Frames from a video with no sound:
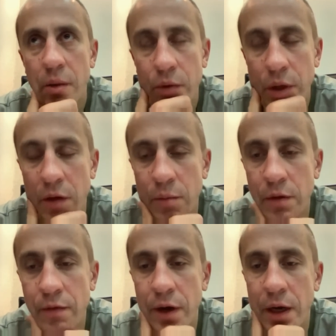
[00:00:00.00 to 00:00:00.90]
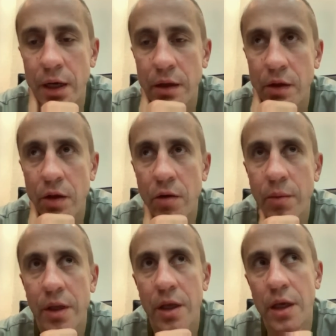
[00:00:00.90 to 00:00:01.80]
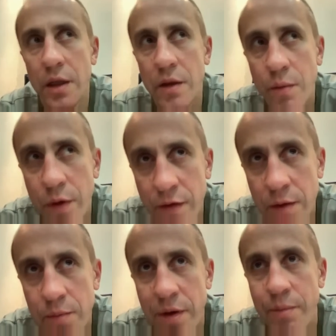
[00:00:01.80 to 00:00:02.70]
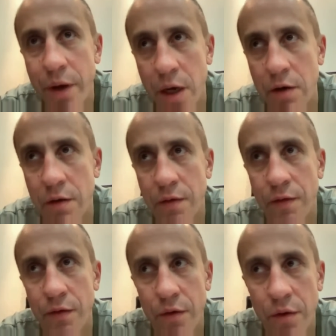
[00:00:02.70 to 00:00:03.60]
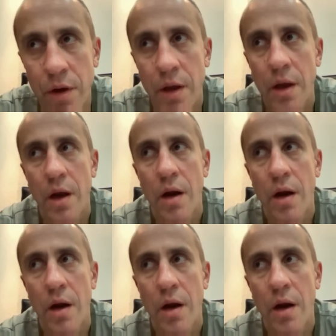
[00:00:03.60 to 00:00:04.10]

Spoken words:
would have been fine, you know, but it wasn't prepared for